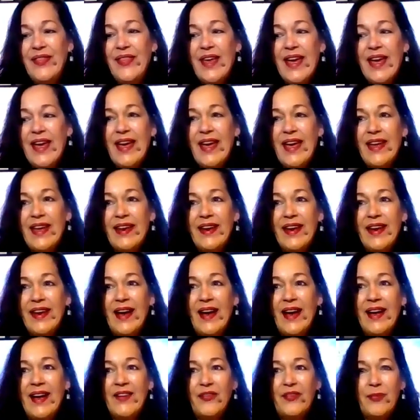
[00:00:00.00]
that
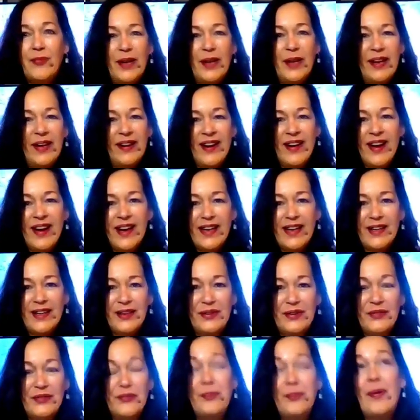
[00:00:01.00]
I've been
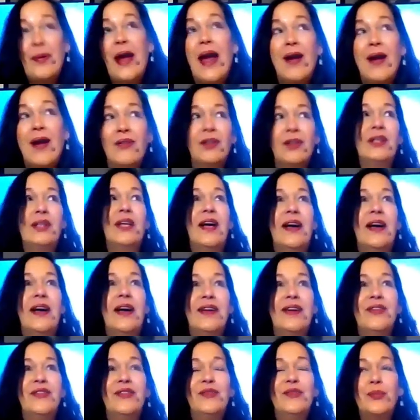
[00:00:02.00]
kind of
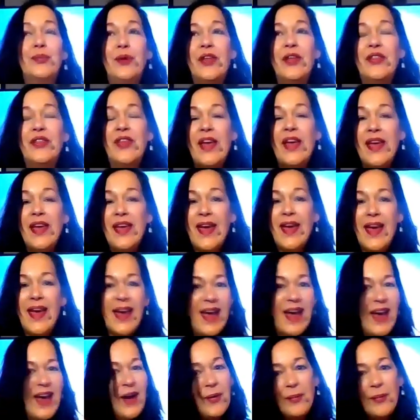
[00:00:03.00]
paralyzed with
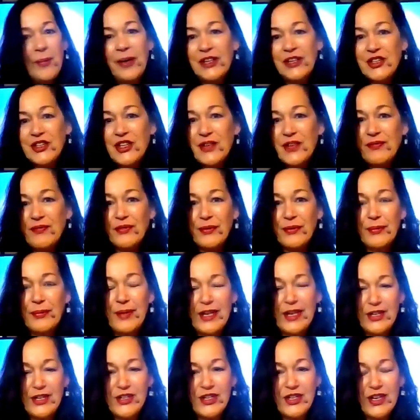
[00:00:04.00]
how much
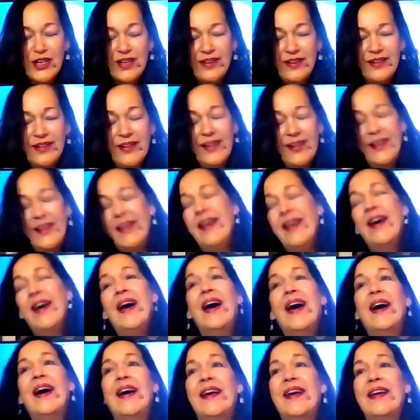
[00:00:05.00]
information
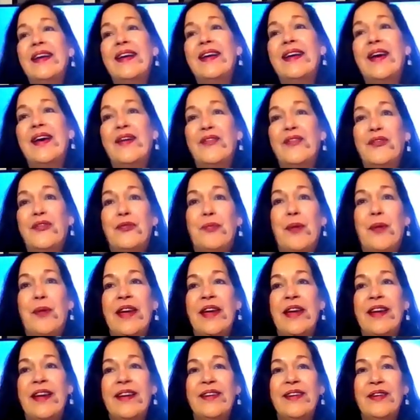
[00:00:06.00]
I have
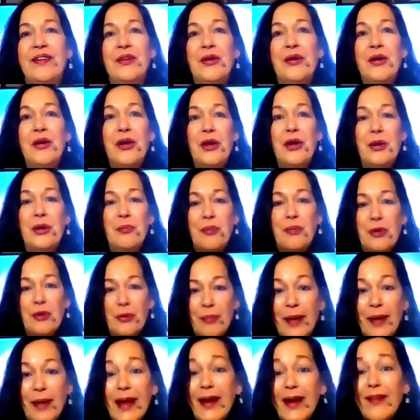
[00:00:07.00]
been
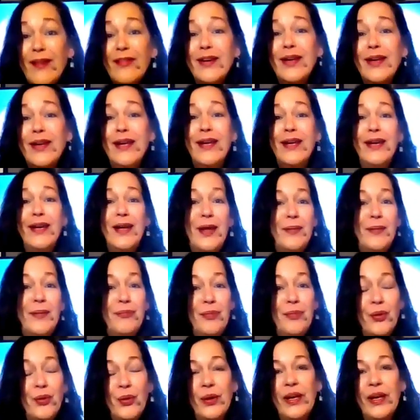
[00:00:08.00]
preparing
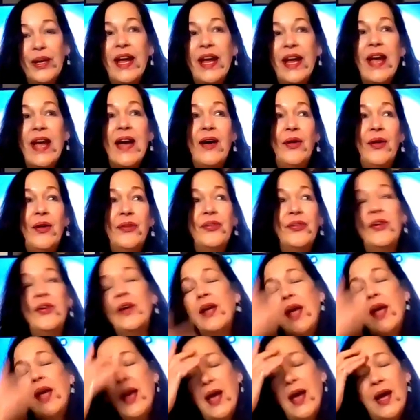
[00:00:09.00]
and pouring out.
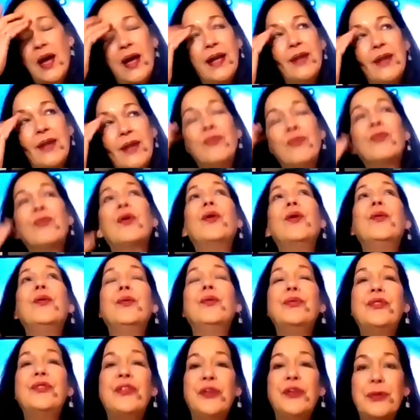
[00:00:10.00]
I
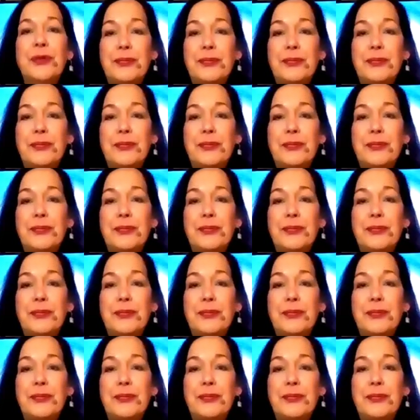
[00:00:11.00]
wrote